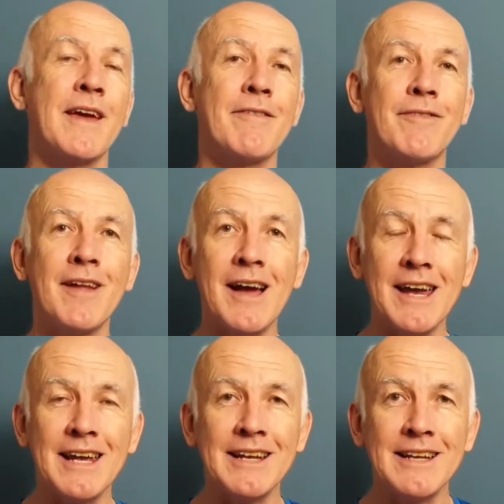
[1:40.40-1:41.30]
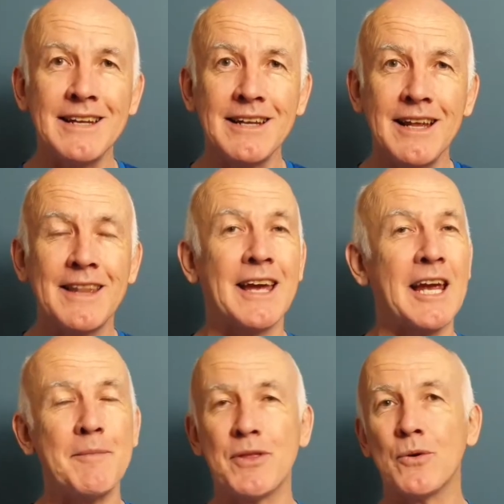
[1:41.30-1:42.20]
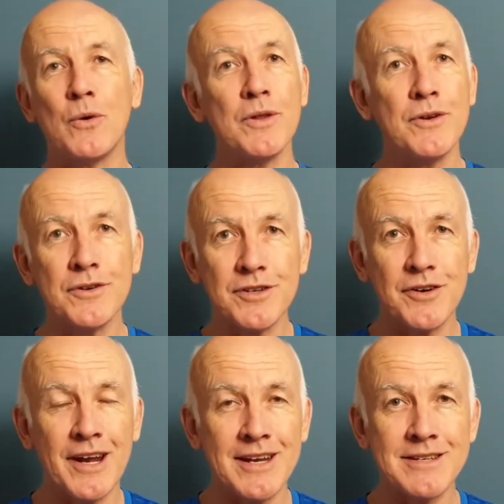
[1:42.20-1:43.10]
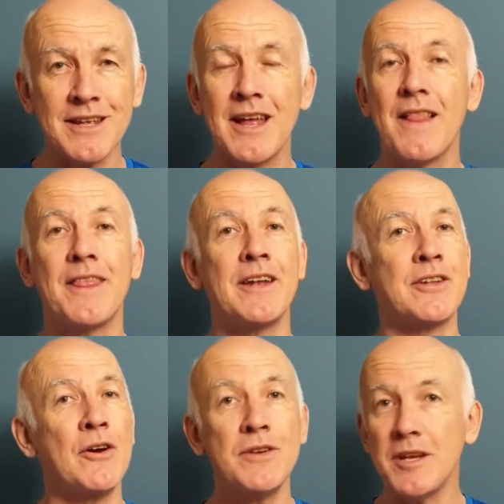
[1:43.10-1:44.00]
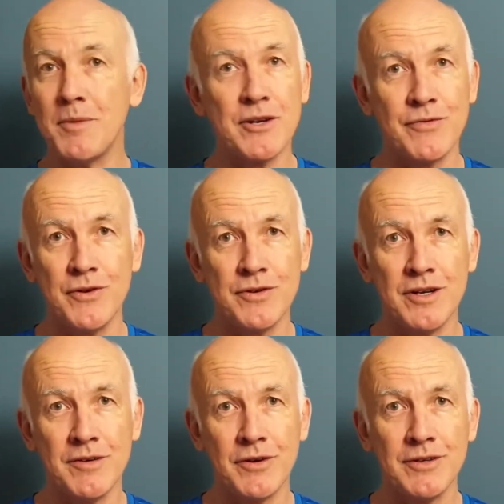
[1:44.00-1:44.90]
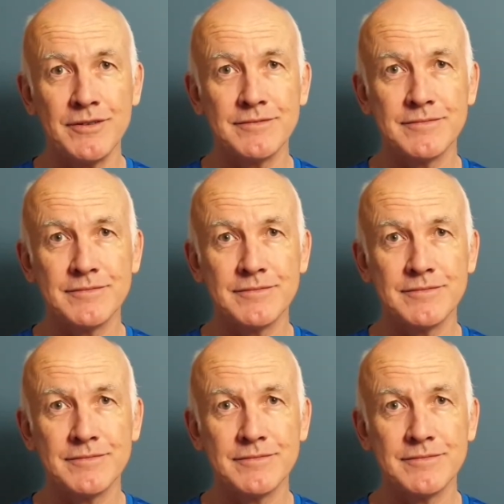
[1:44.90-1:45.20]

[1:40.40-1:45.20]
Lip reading: fly in, they're coming through all the nooks and crannies, they don't need much food to live on,